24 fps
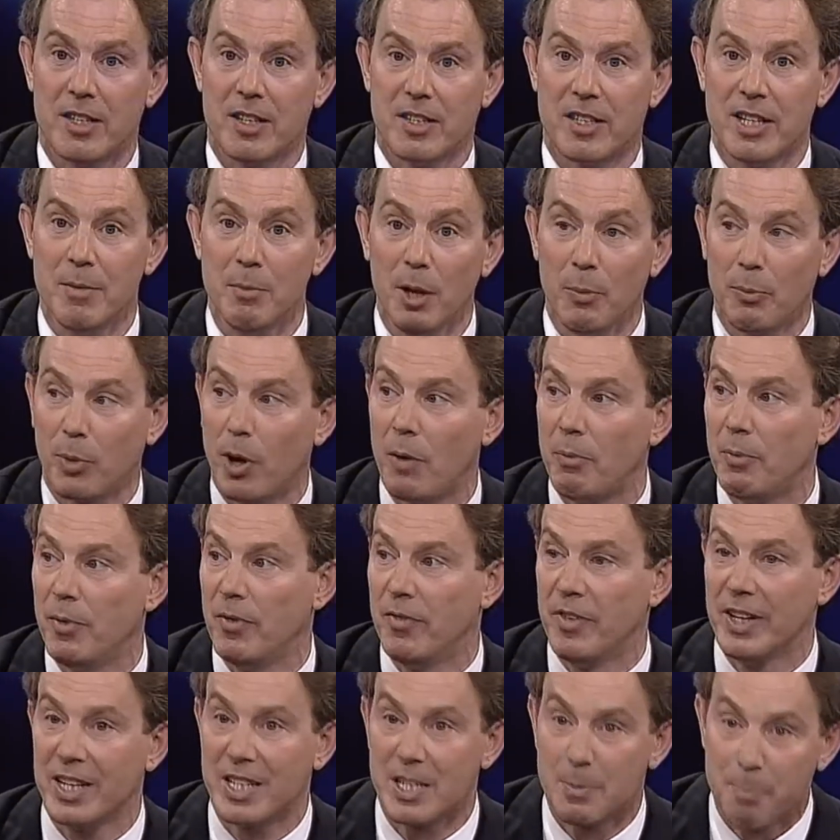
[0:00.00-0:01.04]
similar problem
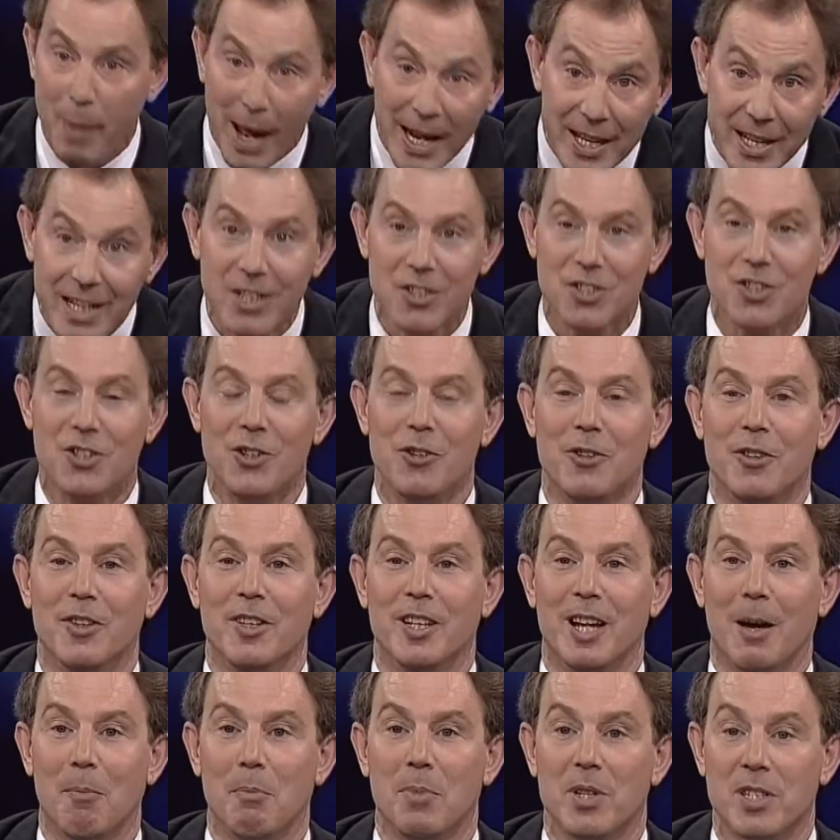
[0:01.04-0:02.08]
of expanding student
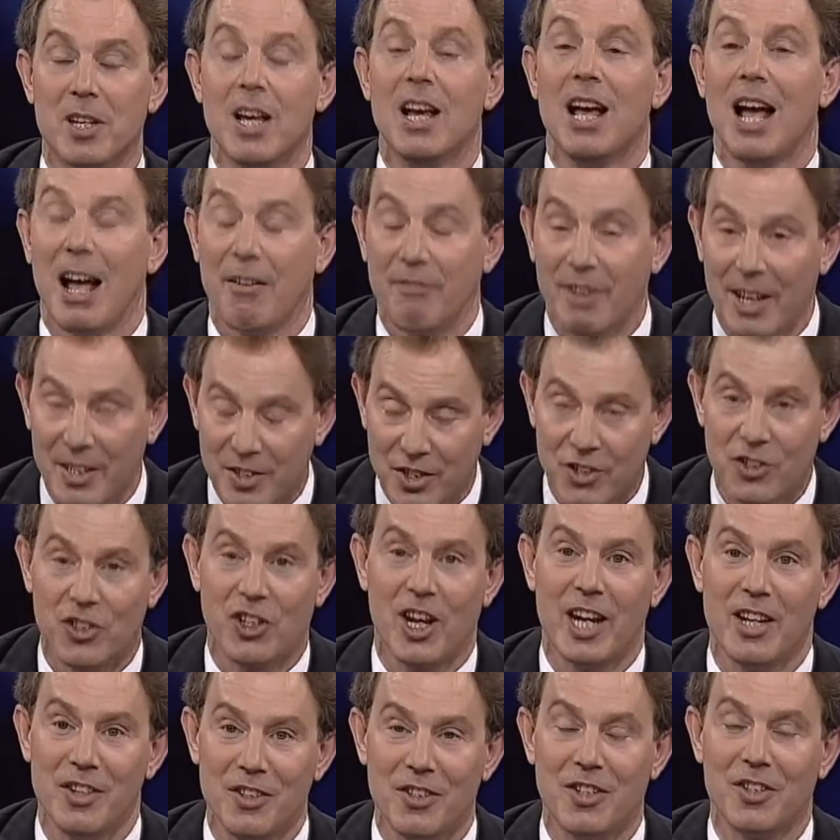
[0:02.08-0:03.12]
numbers have had to
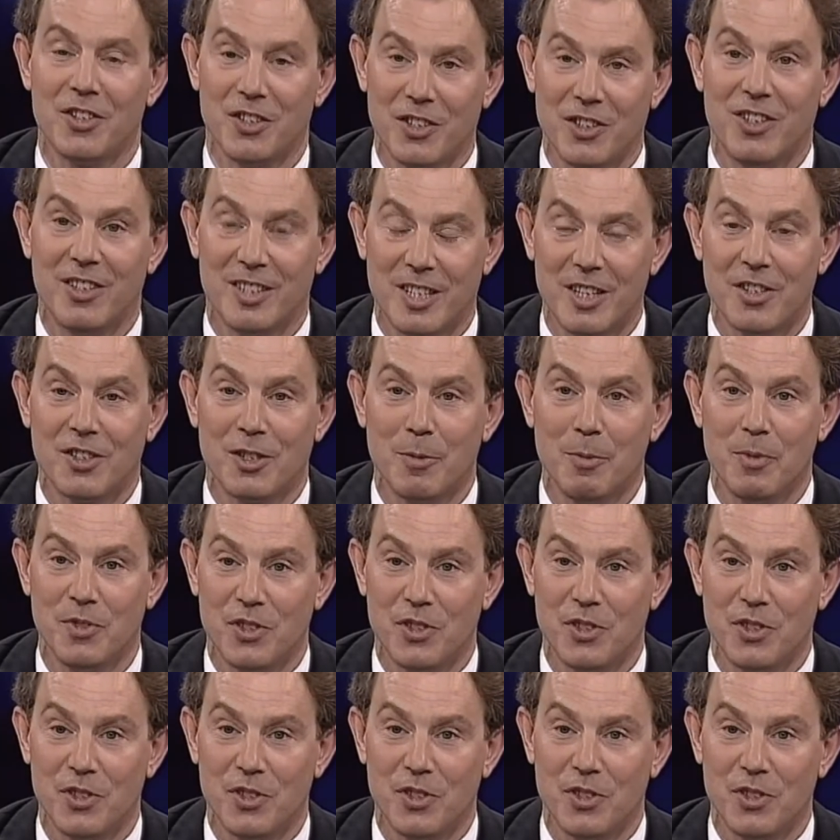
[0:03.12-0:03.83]
change the system of